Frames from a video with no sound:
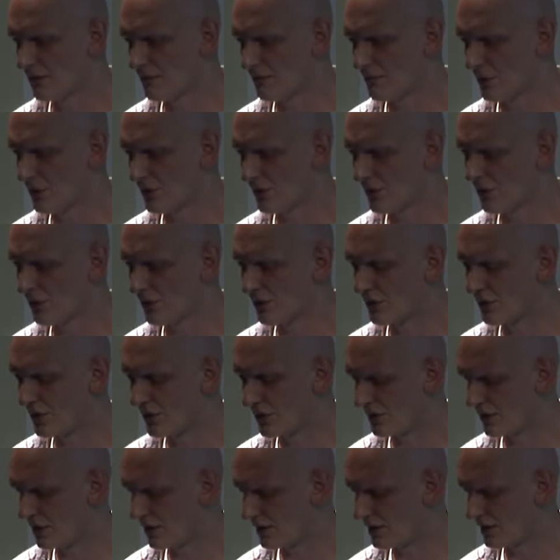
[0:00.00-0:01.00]

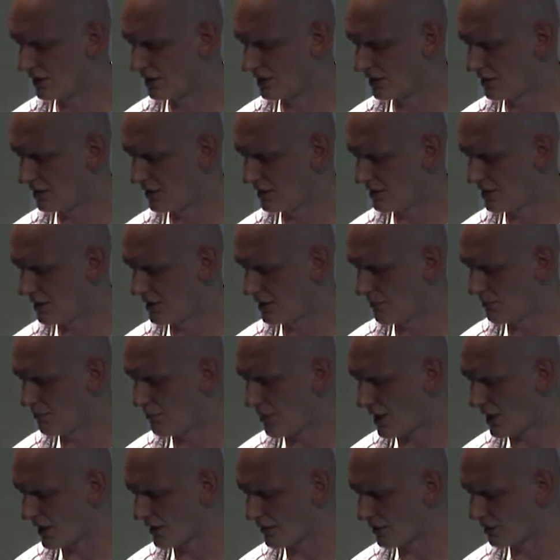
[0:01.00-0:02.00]
particularly in, in the
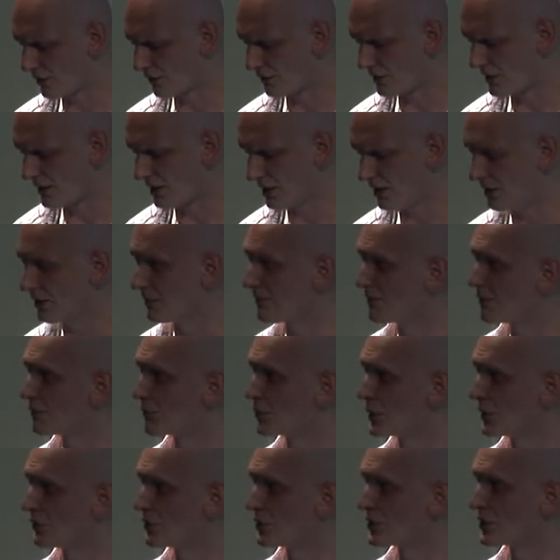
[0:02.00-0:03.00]
part of the
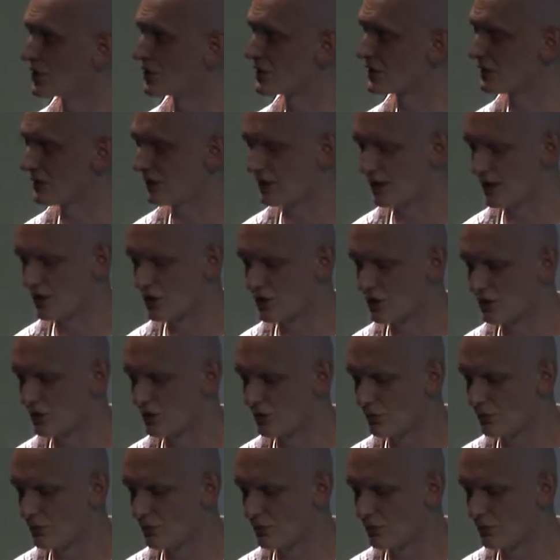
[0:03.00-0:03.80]
privilege escalation,